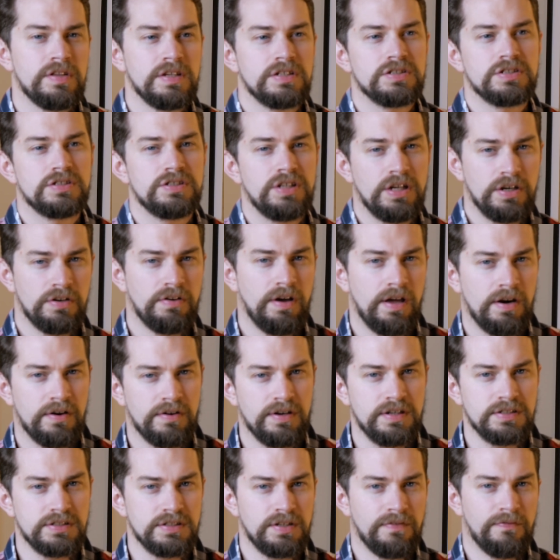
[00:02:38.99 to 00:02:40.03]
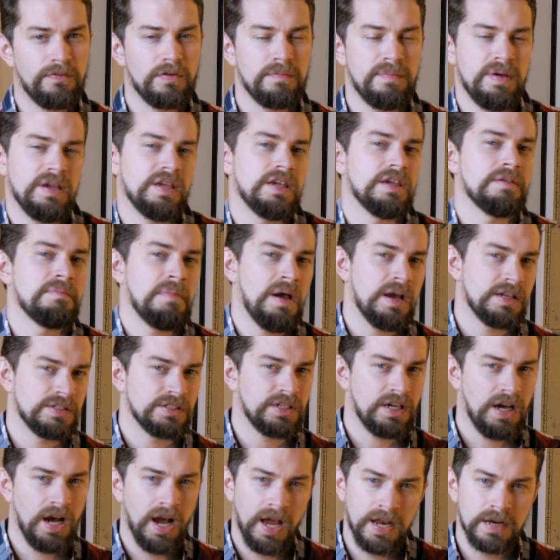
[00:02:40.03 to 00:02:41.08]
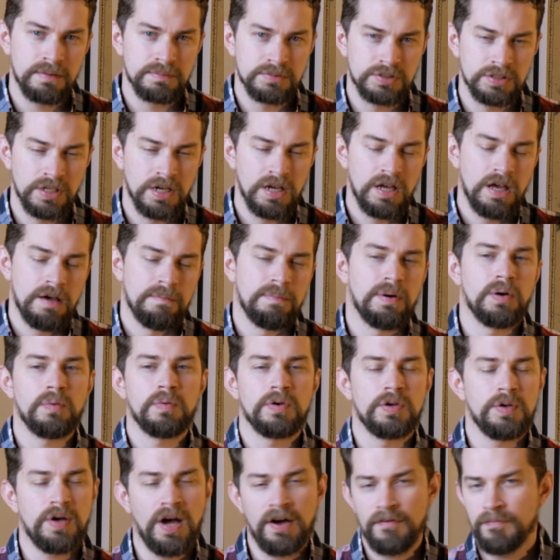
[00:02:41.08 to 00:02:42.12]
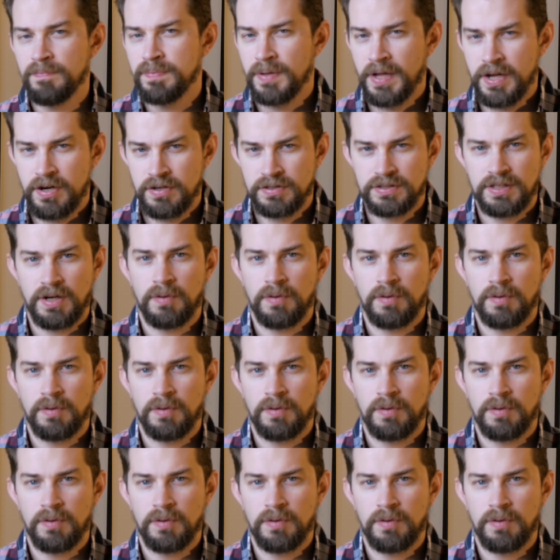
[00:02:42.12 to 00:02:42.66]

this generator isn't for making magic items, but when you have players